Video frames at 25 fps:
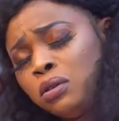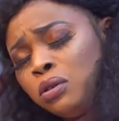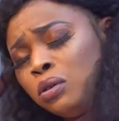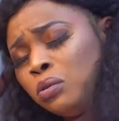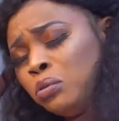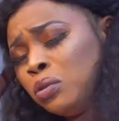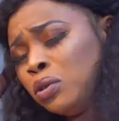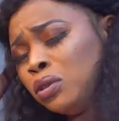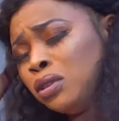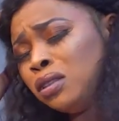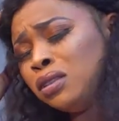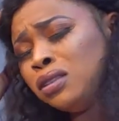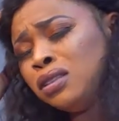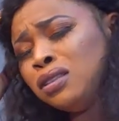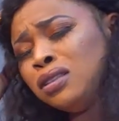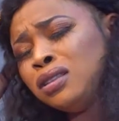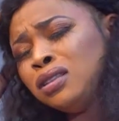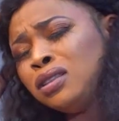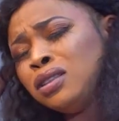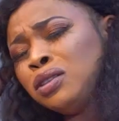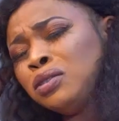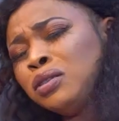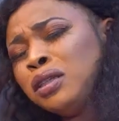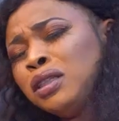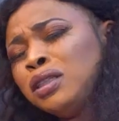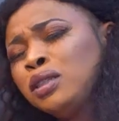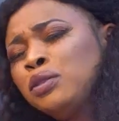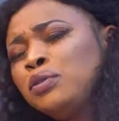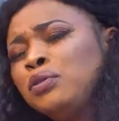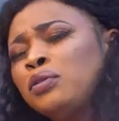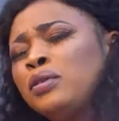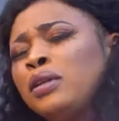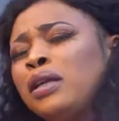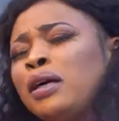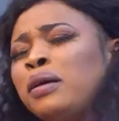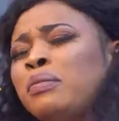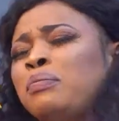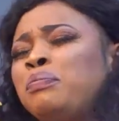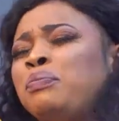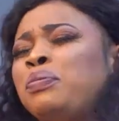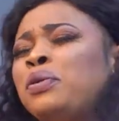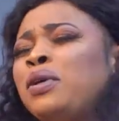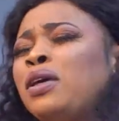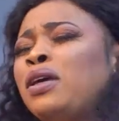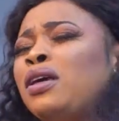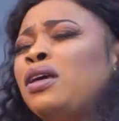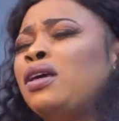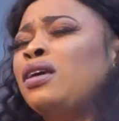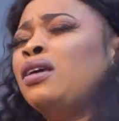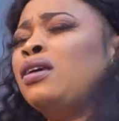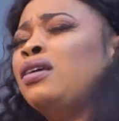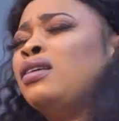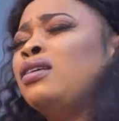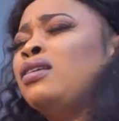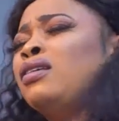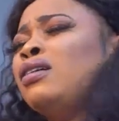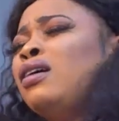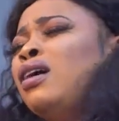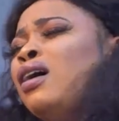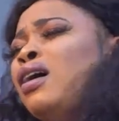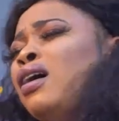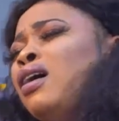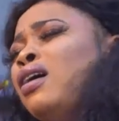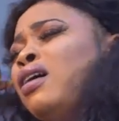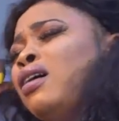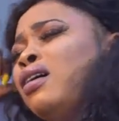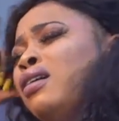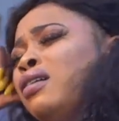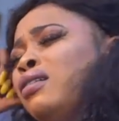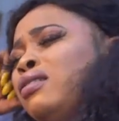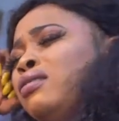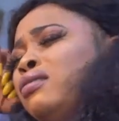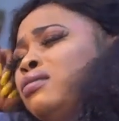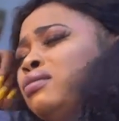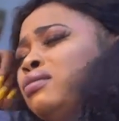Mama, this thing is stressful, I beg. Ah.